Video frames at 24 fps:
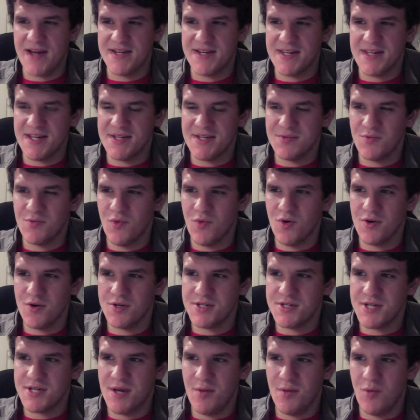it gets
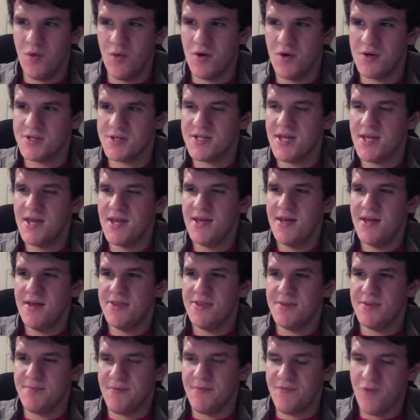worse and worse.
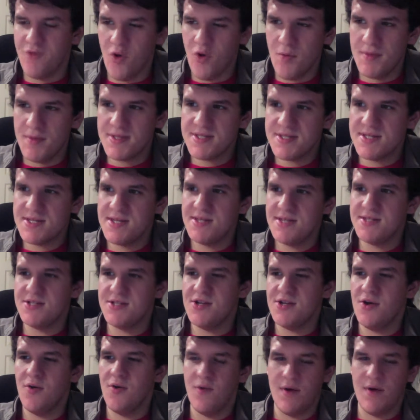The performances, you
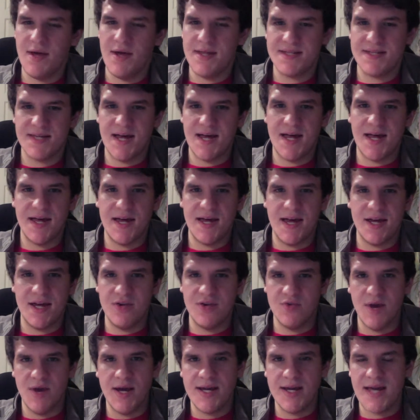know, it's got a
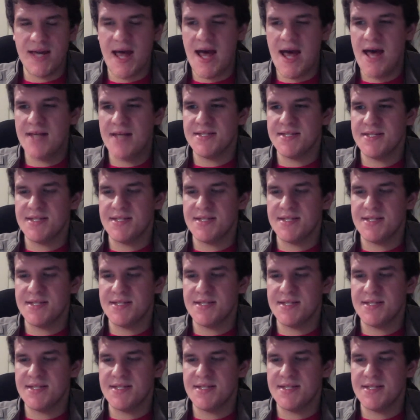great cast.